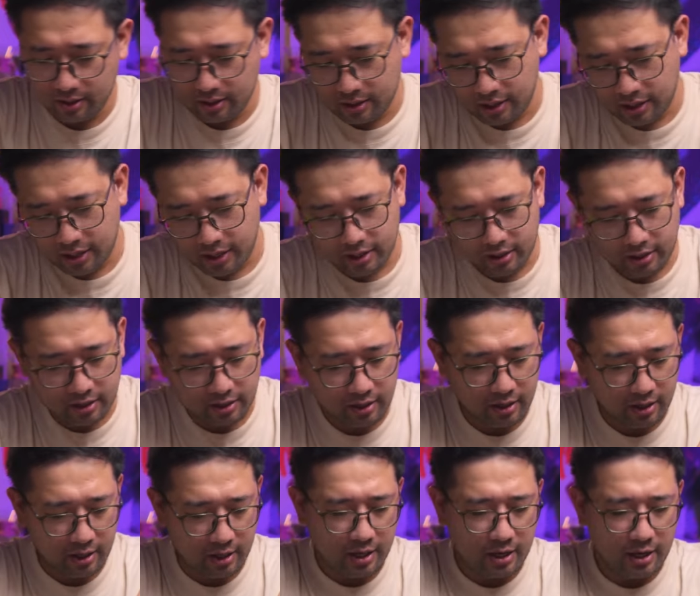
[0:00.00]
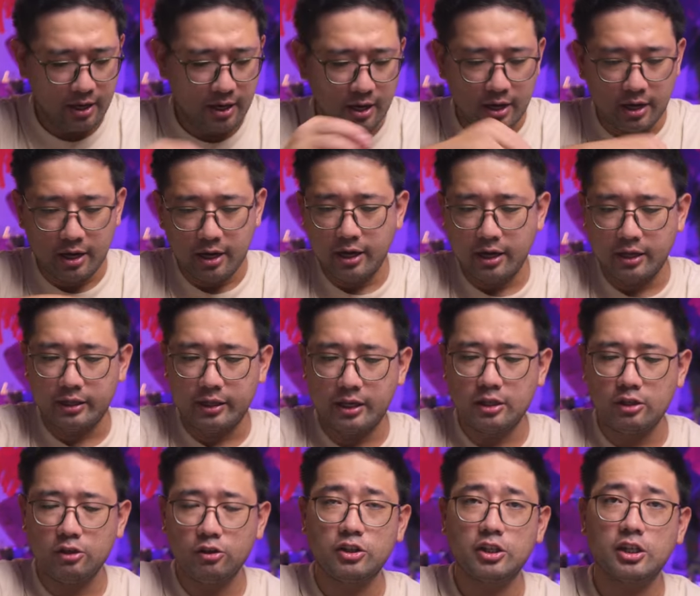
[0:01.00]
There. And
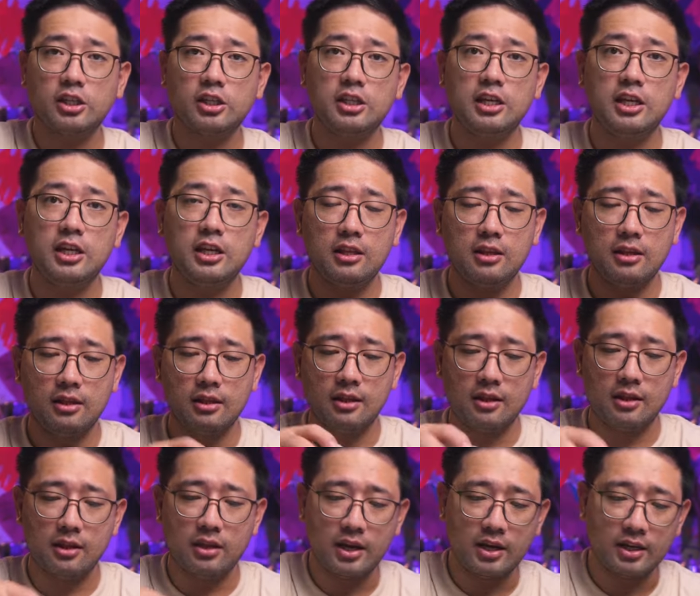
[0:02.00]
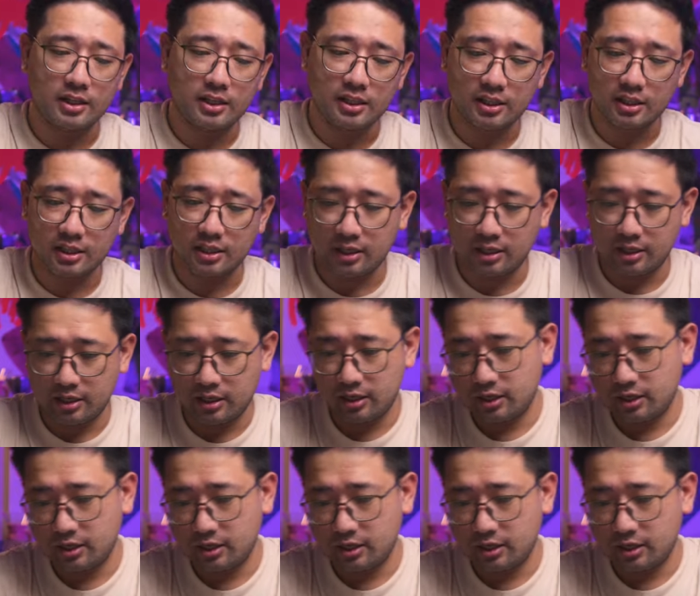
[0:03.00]
then you just need this.